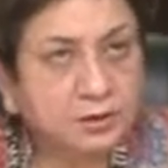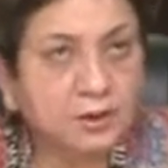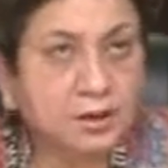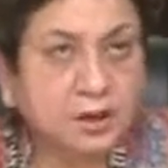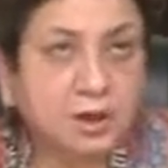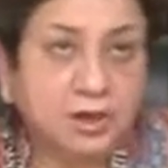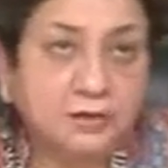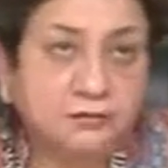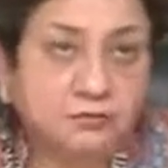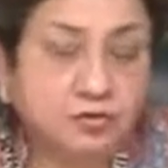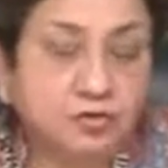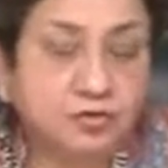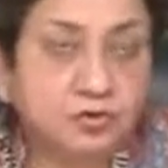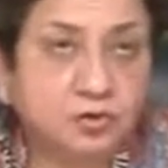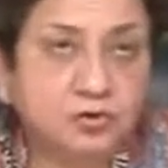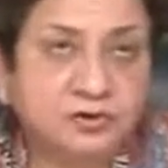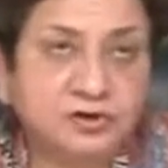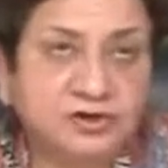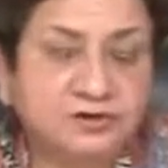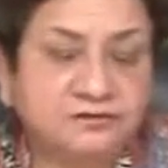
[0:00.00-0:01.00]
I would
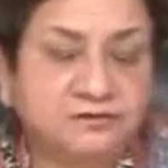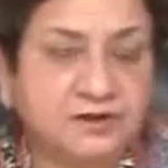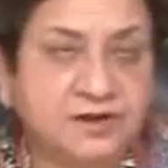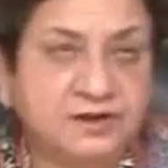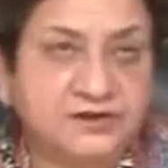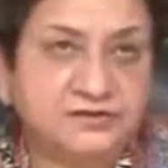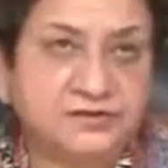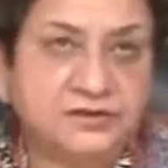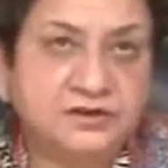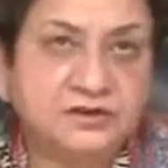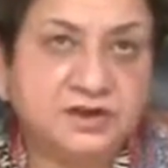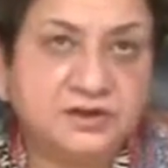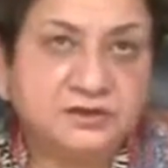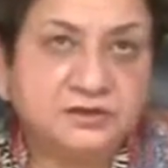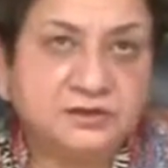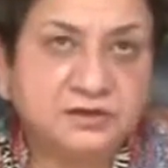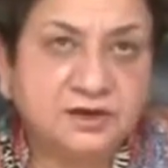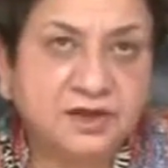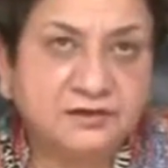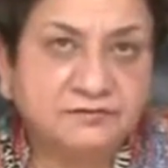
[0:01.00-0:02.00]
not advise, and
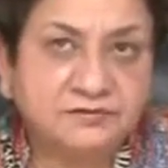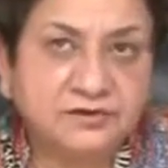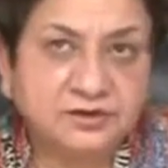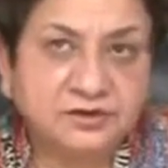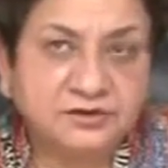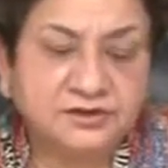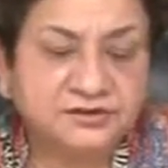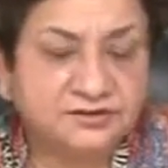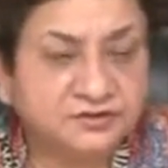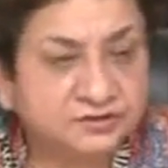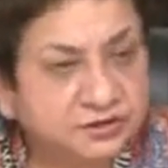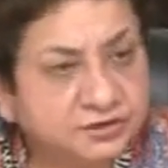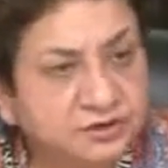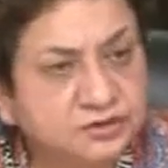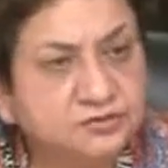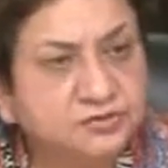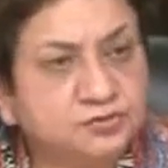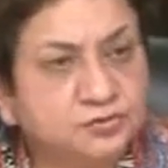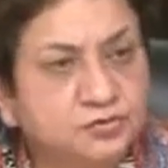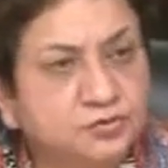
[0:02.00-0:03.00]
rather I will
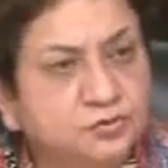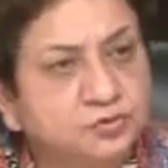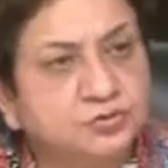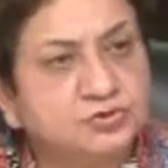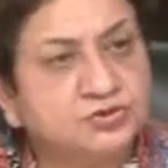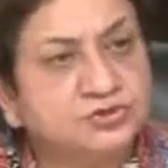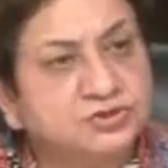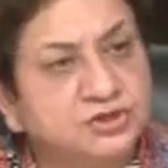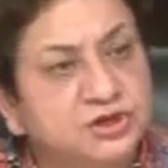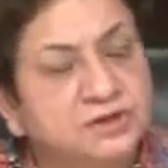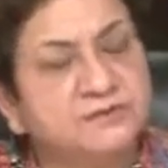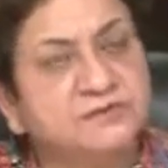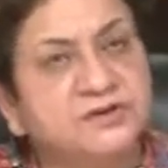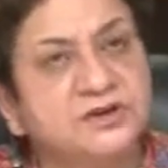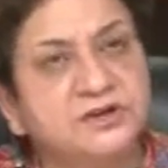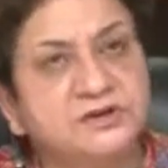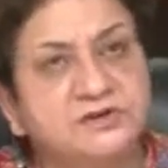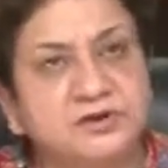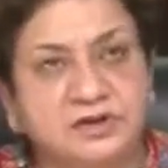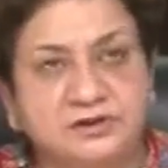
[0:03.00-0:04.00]
discourage you to still
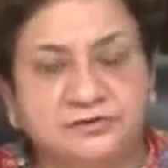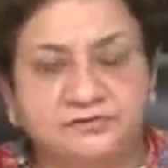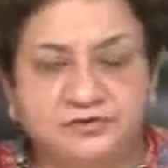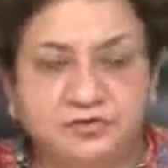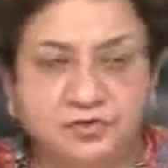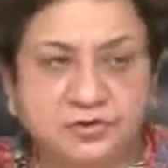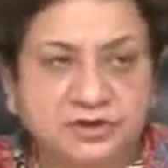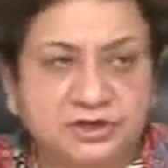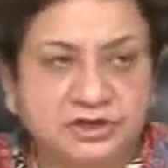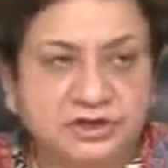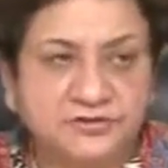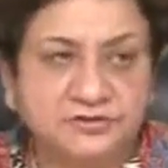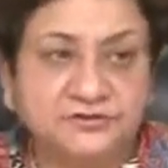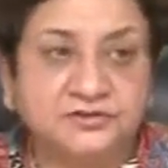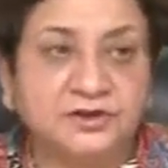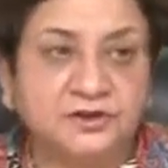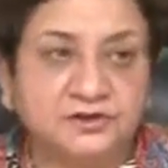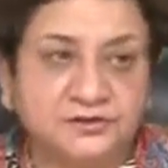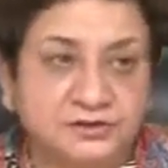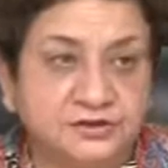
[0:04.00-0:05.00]
wait if your age is
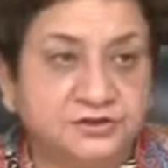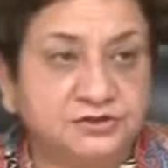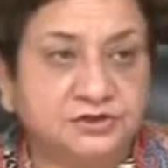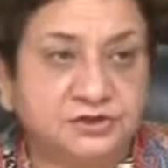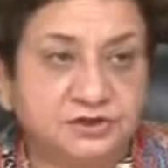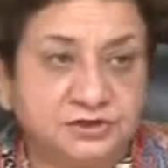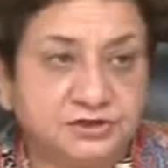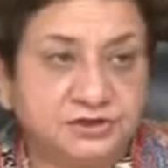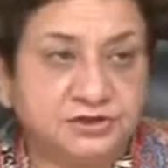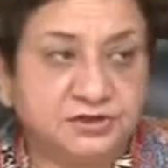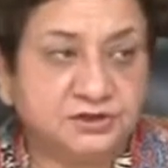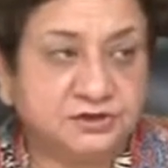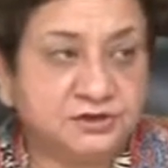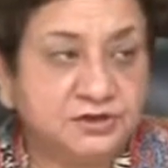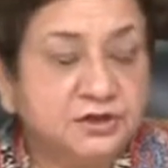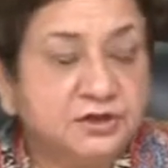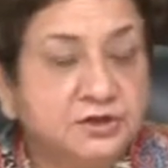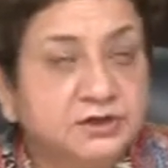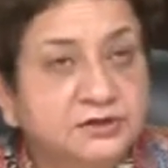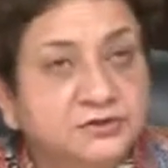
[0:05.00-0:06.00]
already 38.